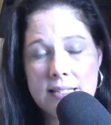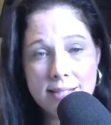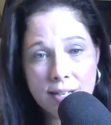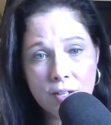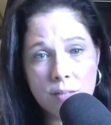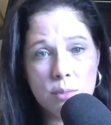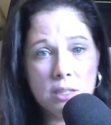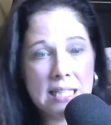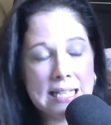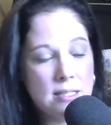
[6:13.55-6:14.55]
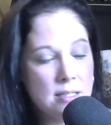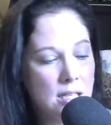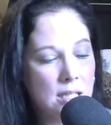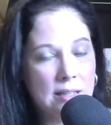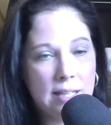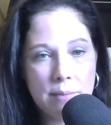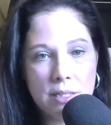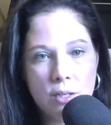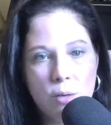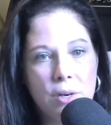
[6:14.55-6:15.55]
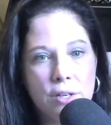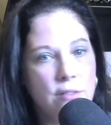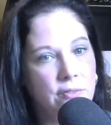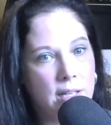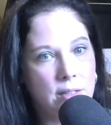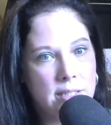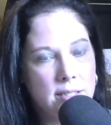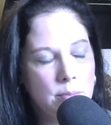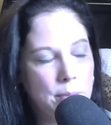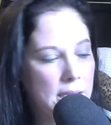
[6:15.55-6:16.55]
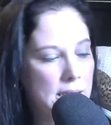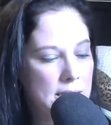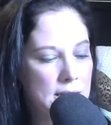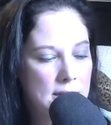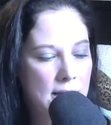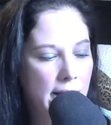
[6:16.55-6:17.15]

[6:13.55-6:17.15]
Sarah, please let me know where you found it because